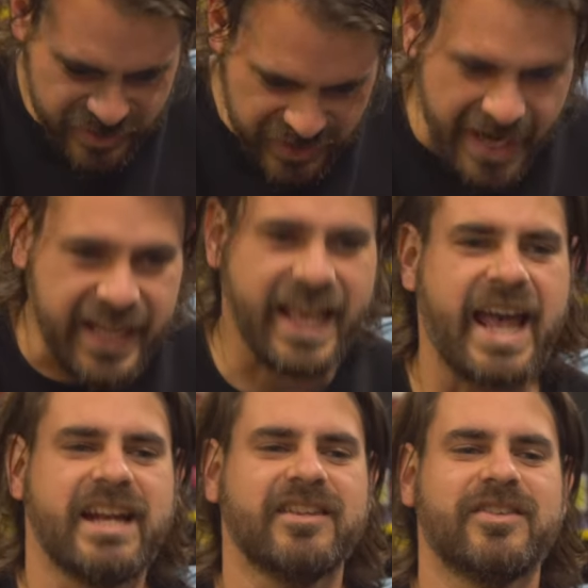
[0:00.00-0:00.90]

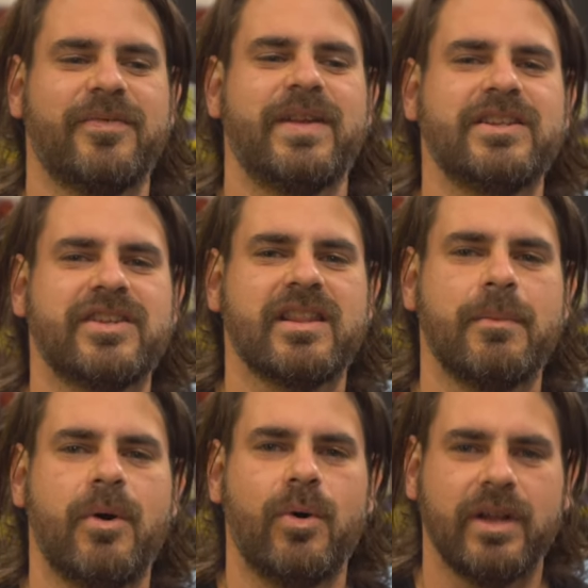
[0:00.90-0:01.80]
dedicated to finishing
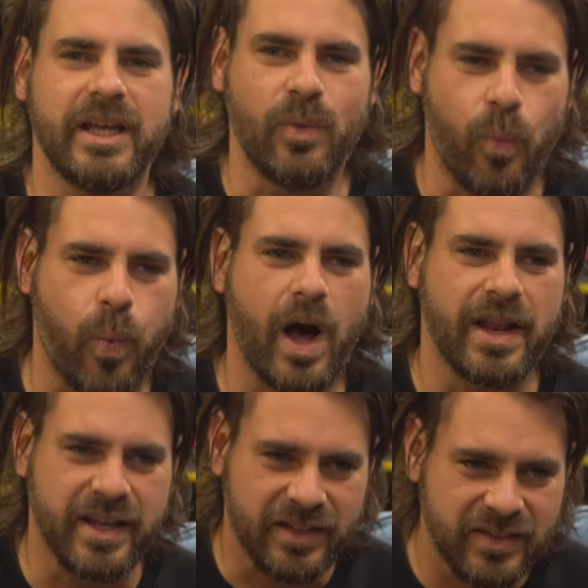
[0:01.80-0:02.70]
them all in
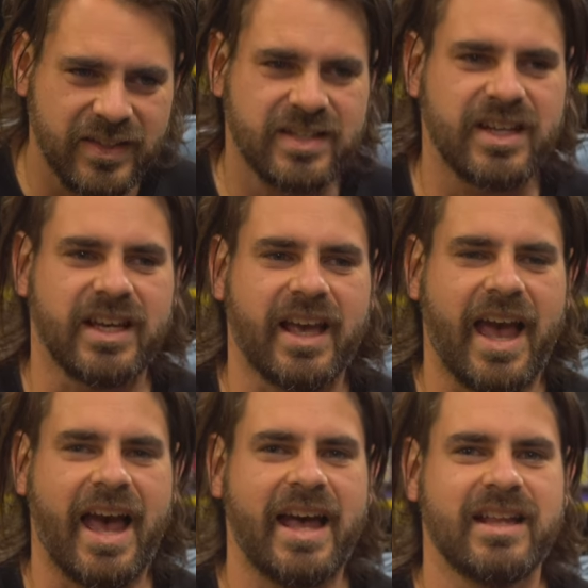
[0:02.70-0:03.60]
one sitting,
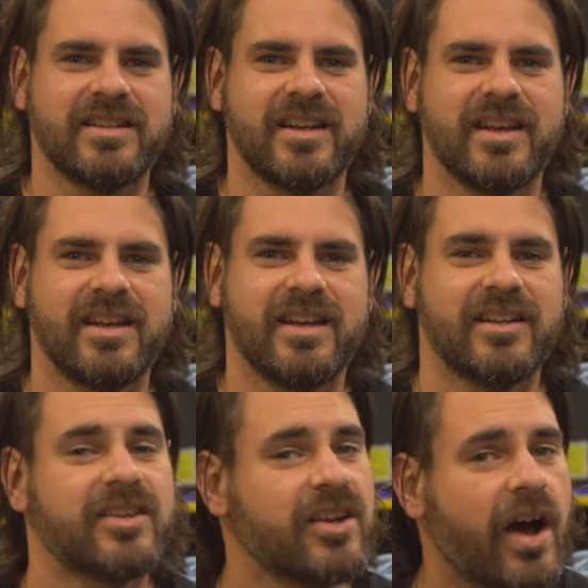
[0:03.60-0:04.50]
and
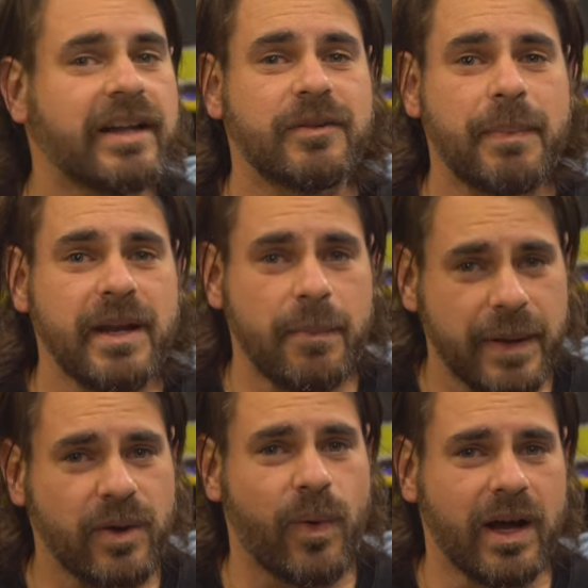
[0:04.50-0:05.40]
tonight's been a
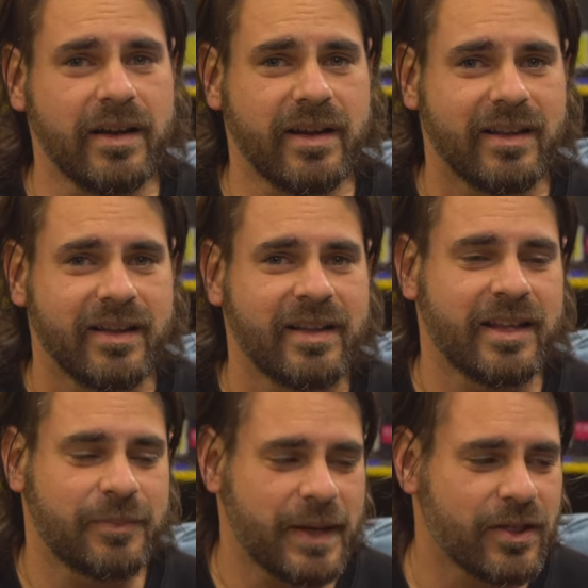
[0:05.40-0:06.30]
big one.
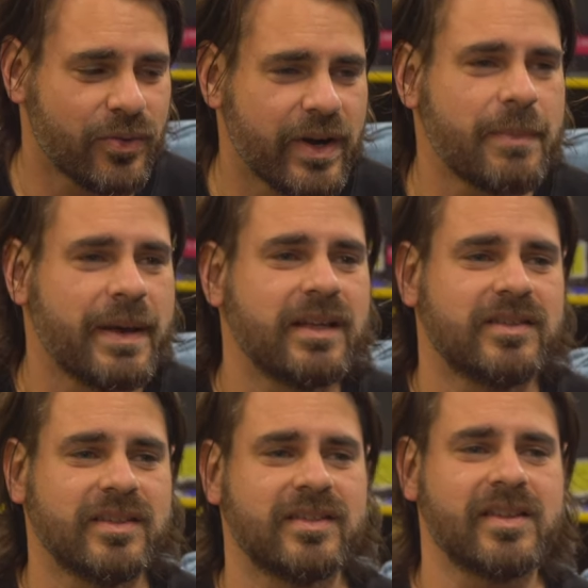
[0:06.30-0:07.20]
There's been three
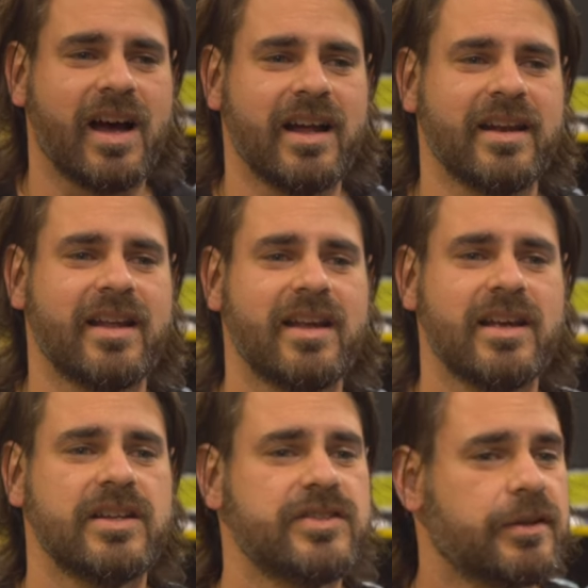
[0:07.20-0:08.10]
pieces done
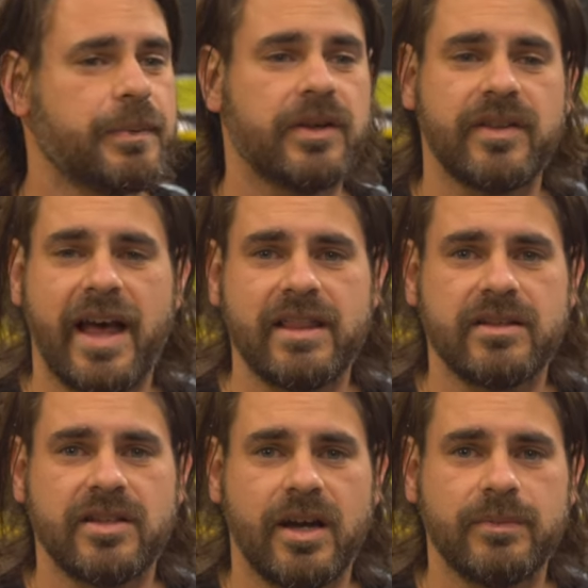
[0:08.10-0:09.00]
just because I had the
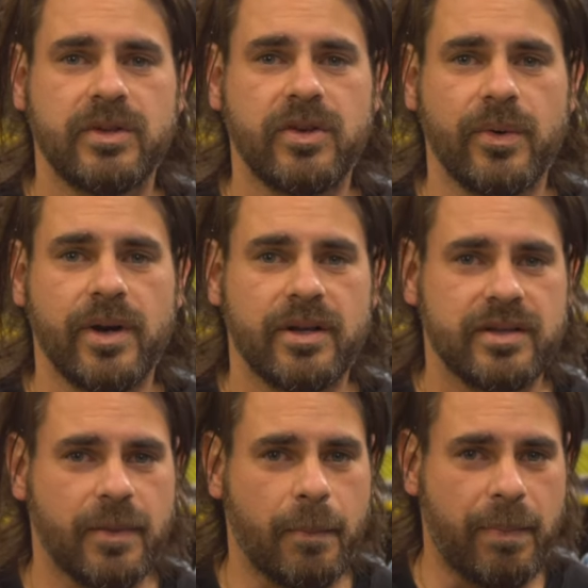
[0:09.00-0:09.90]
time to do
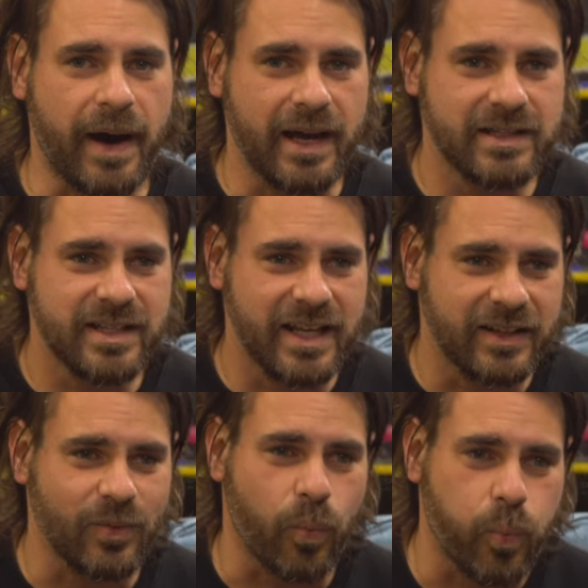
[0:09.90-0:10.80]
it, but
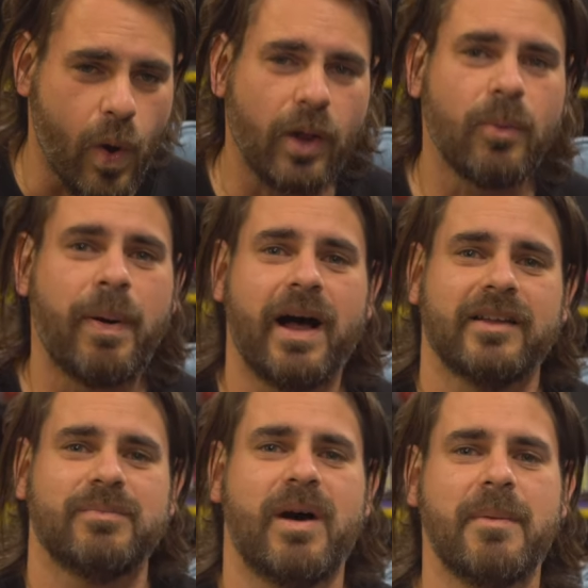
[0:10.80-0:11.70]
it's well
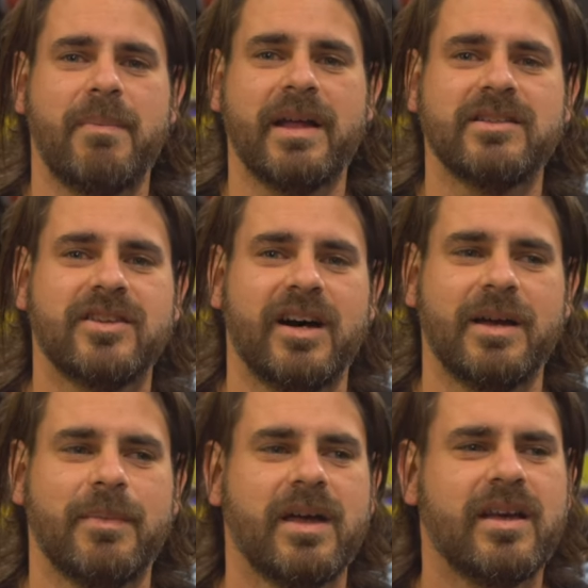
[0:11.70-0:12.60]
past my
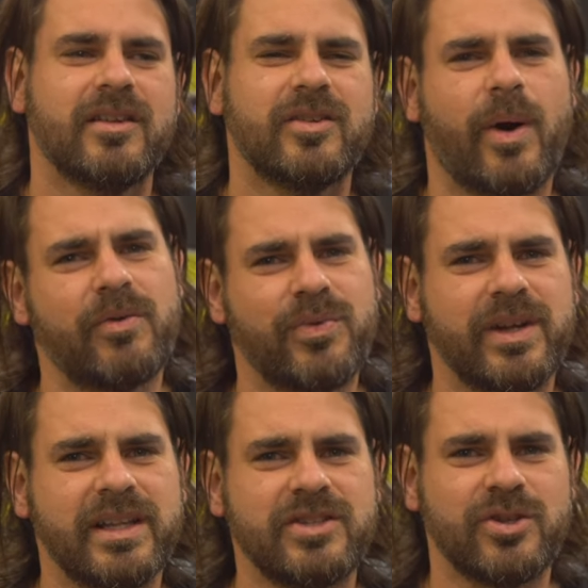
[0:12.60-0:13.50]
bedtime. So I
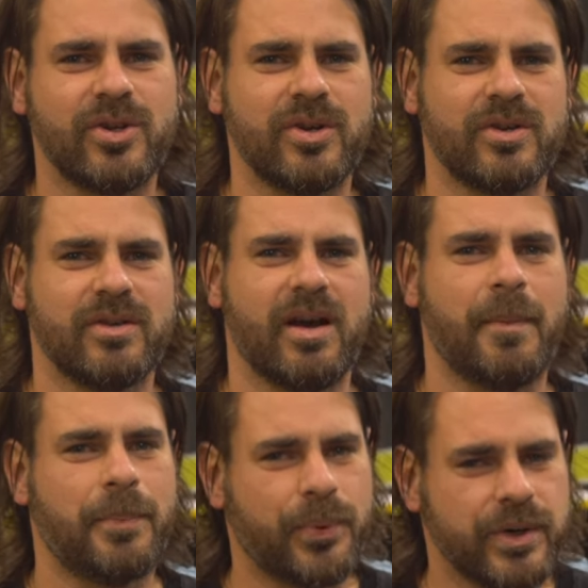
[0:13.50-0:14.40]
really do
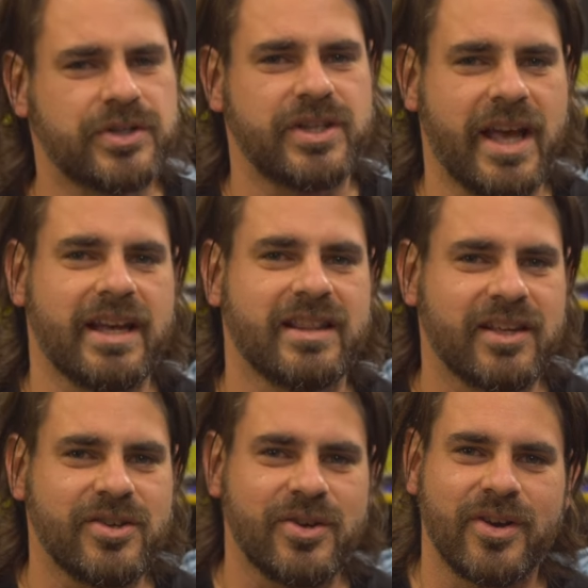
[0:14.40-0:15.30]
appreciate
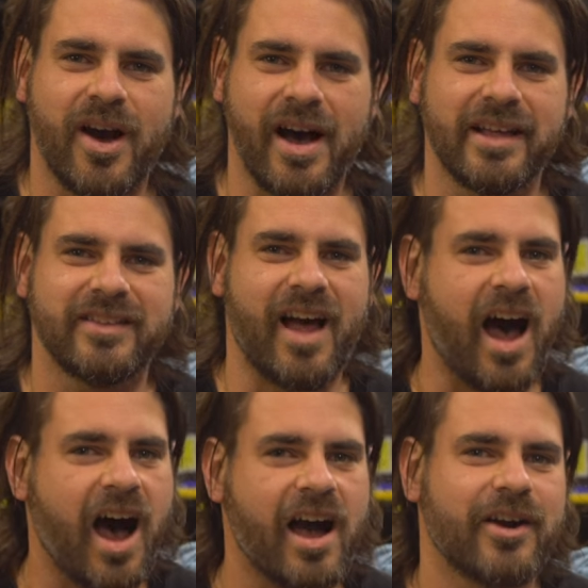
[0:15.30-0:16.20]
that you guys
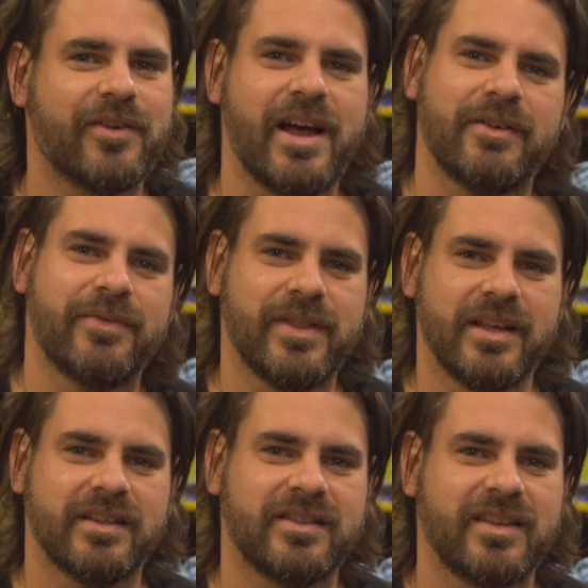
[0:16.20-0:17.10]
hung around for
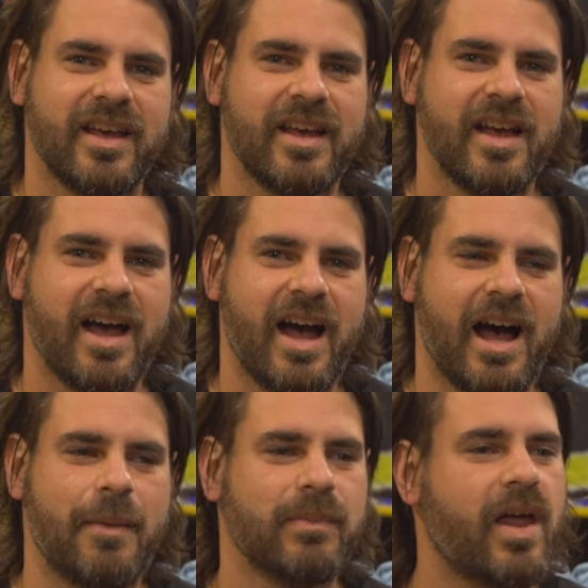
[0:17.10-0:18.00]
this.
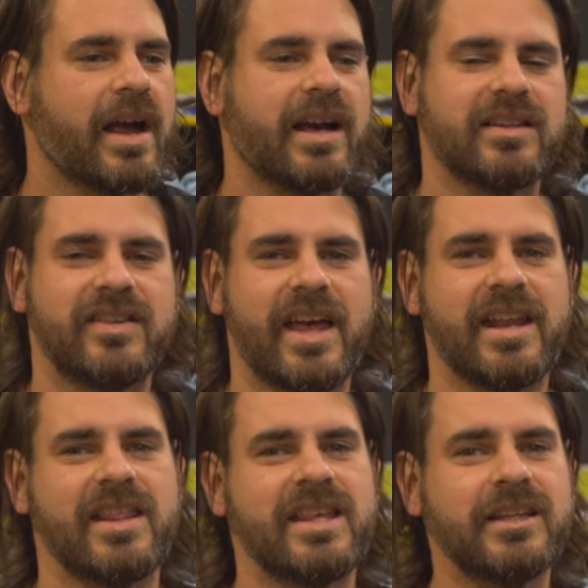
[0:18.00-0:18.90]
Um, like I
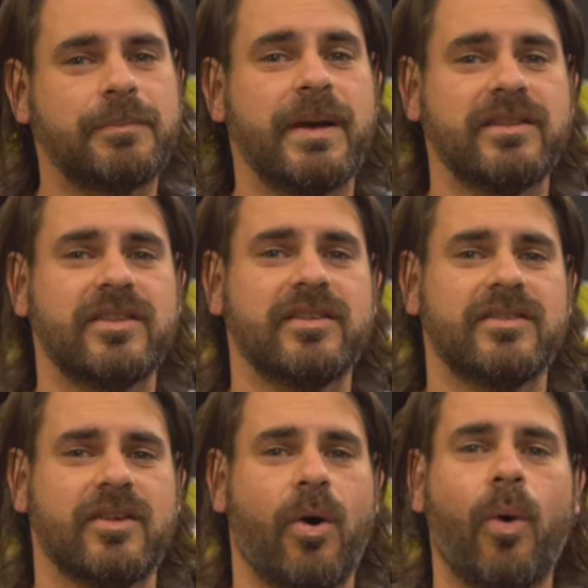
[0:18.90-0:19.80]
said, these
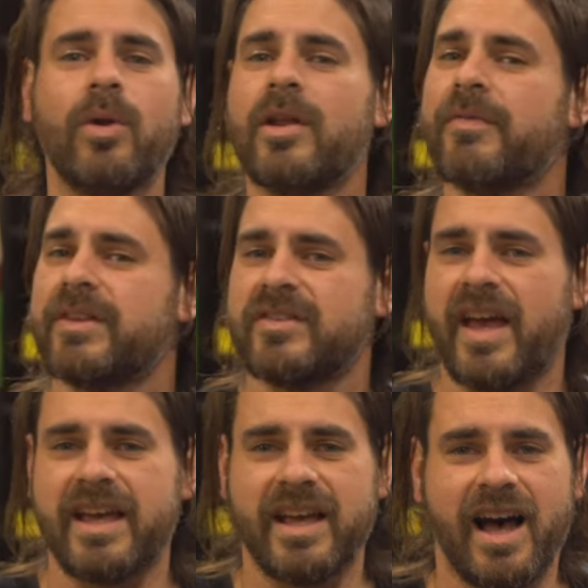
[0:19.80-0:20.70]
pieces, all of the
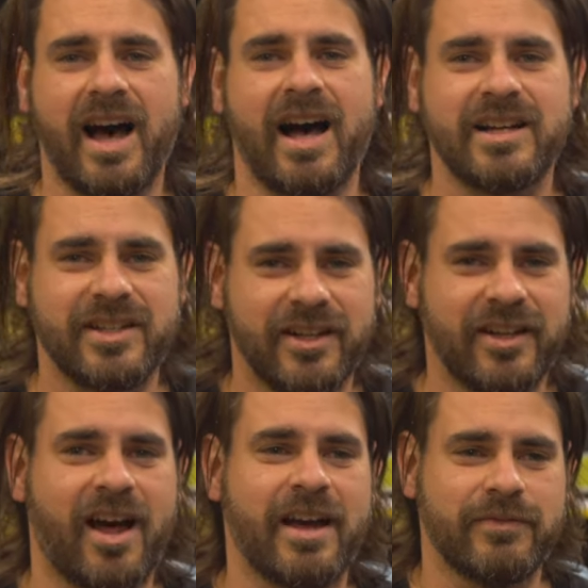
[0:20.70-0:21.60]
Sega Art
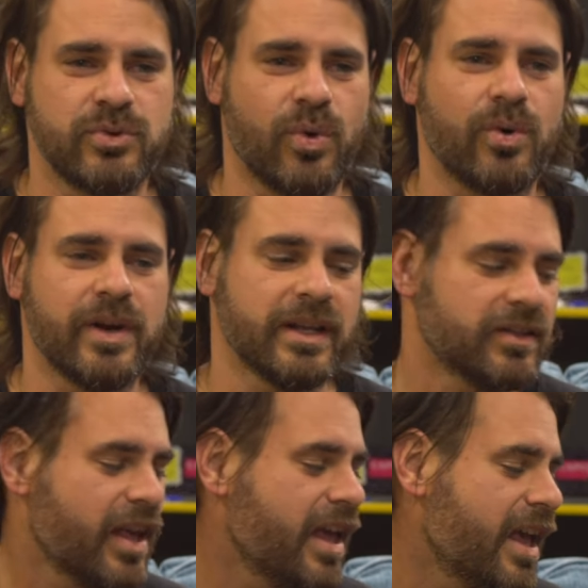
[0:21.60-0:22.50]
Alive
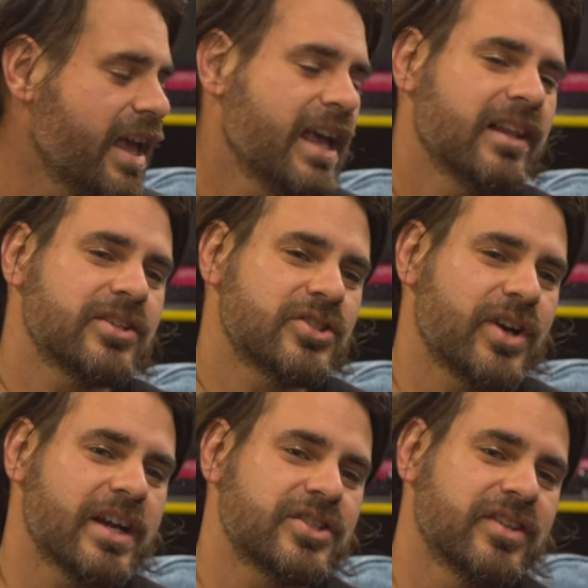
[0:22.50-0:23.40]
drawings,
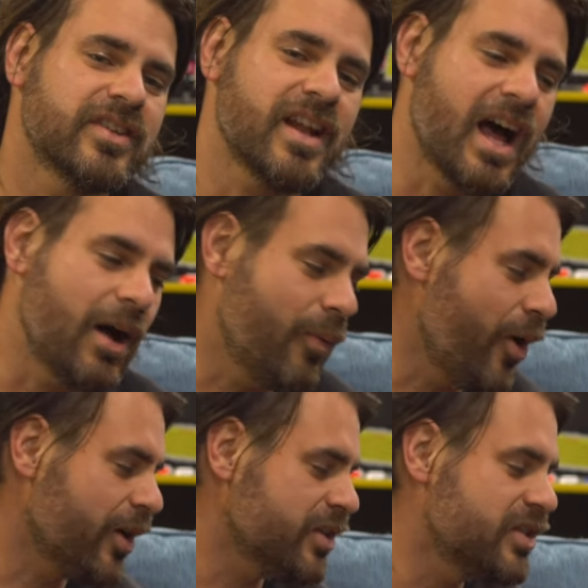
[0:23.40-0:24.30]
illustrations and
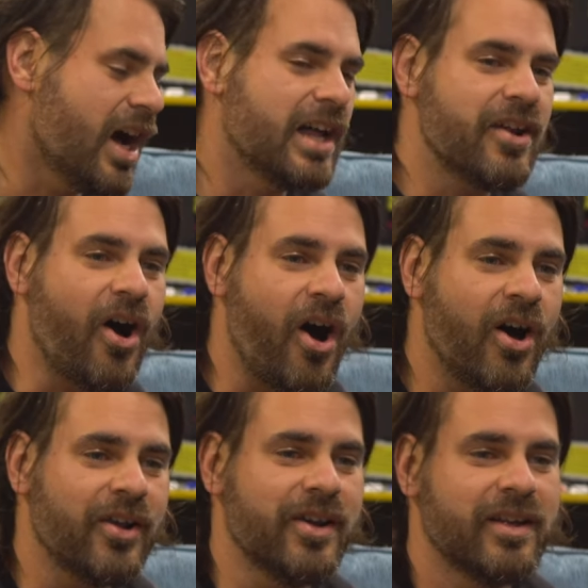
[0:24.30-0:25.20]
artwork done
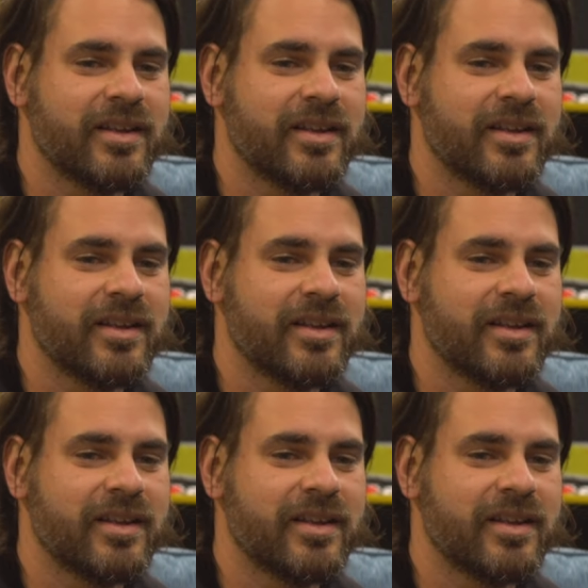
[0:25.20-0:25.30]
on